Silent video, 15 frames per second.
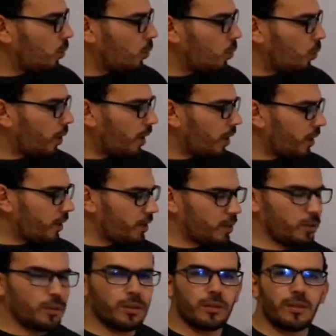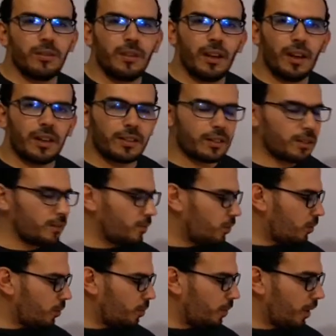Where is used asking
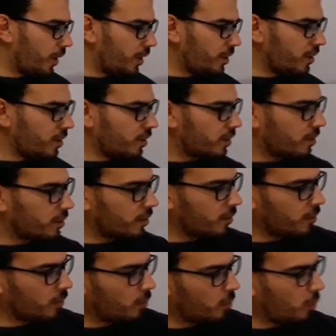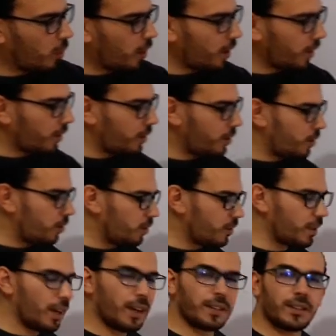for a place. Why is
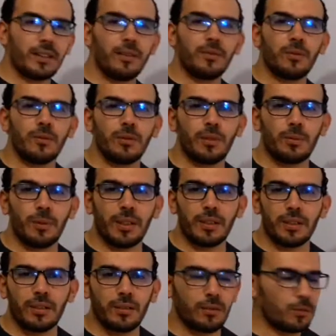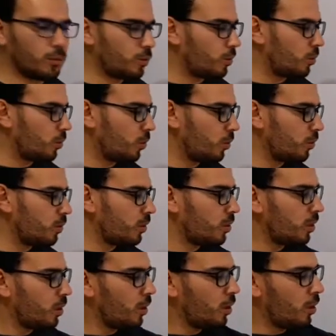used asking for the reason or the cause.
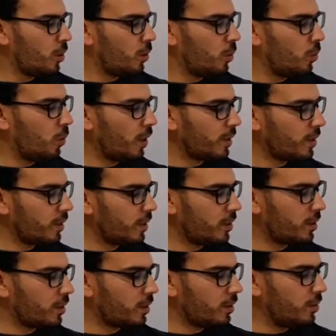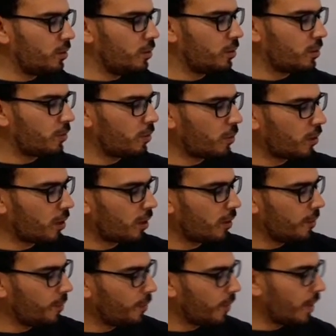What is used for
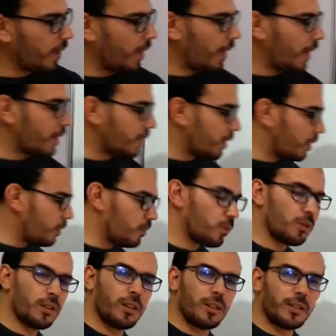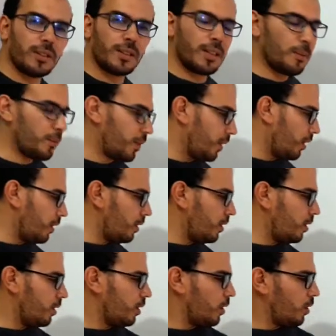asking for something.
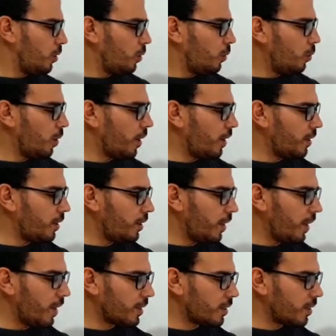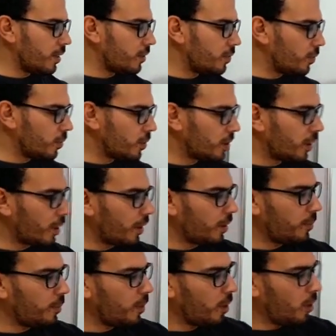When asking for
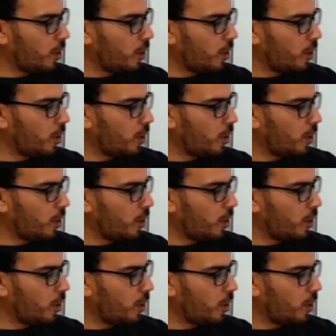time.